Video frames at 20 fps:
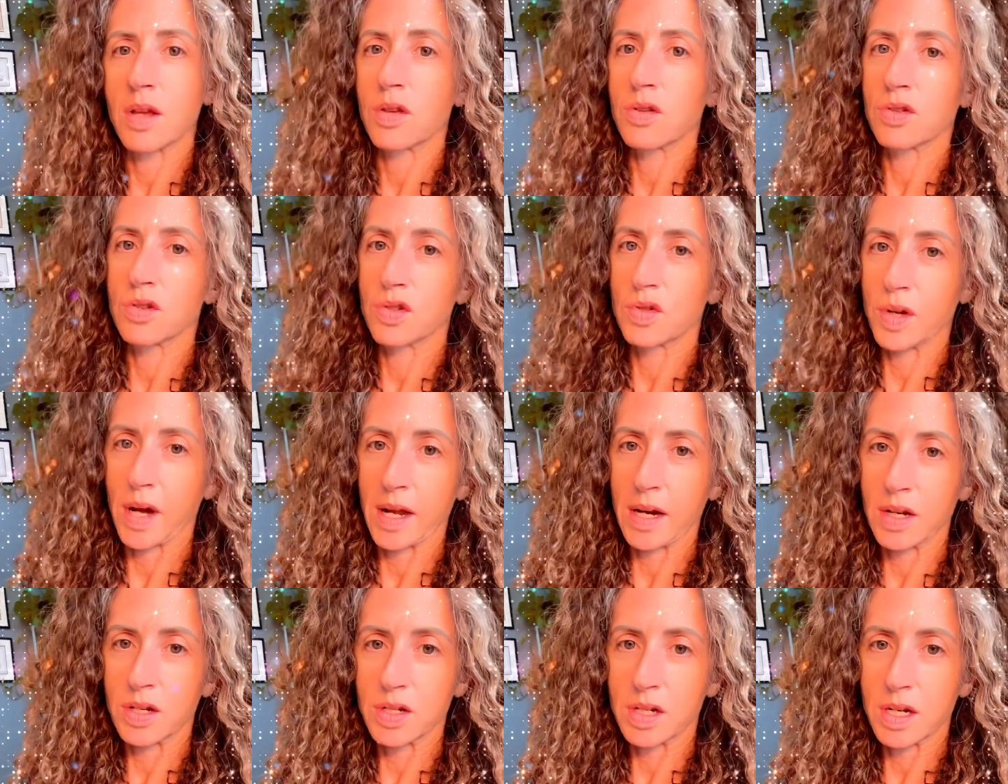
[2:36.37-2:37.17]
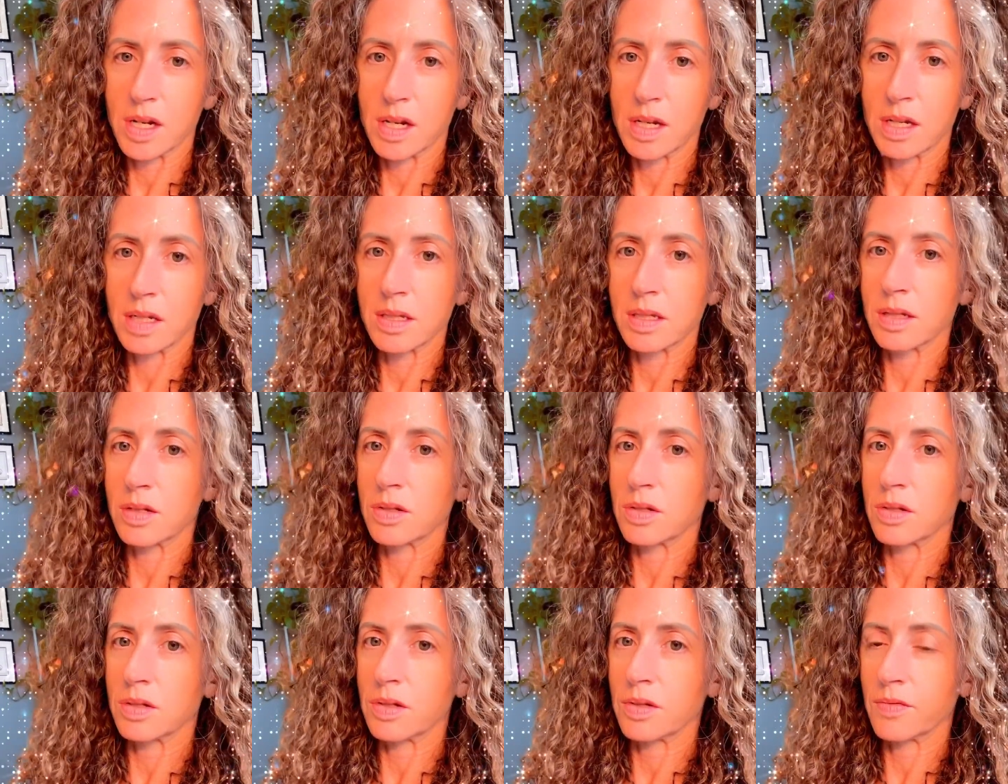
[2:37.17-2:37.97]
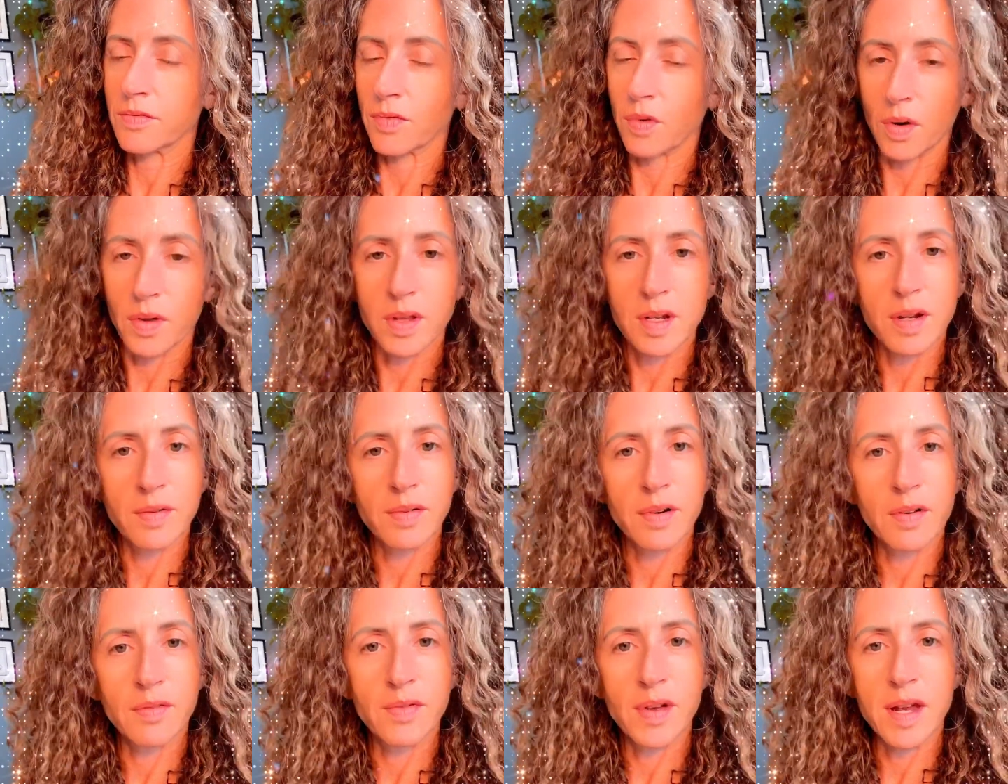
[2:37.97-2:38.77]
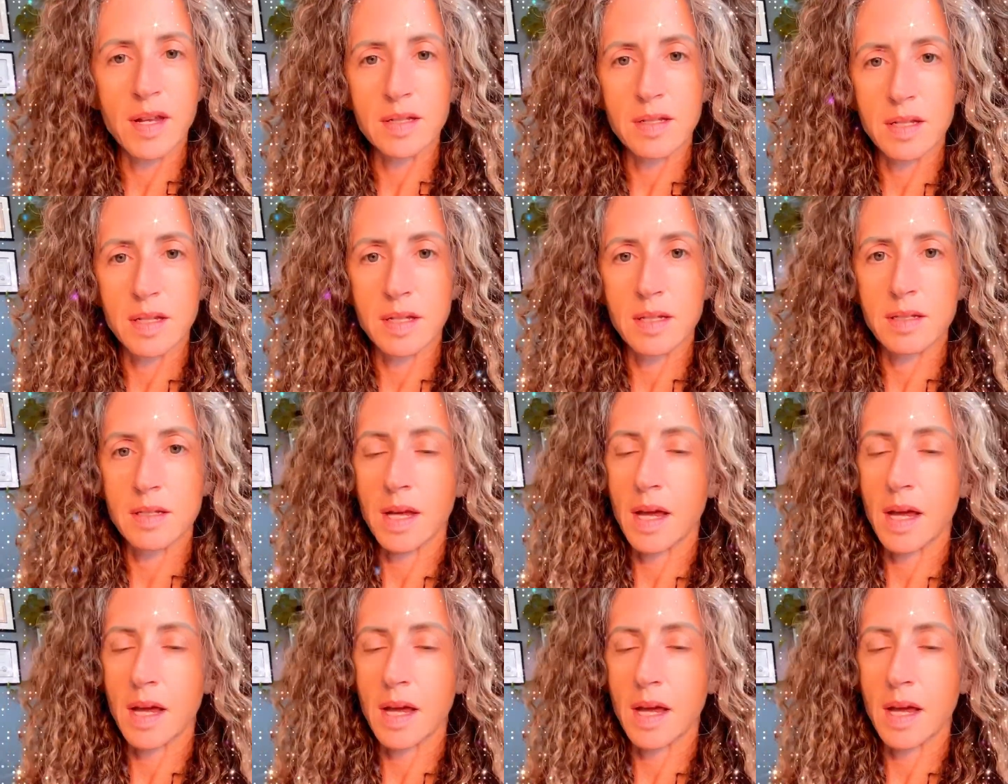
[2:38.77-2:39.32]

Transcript: strategies for the different phases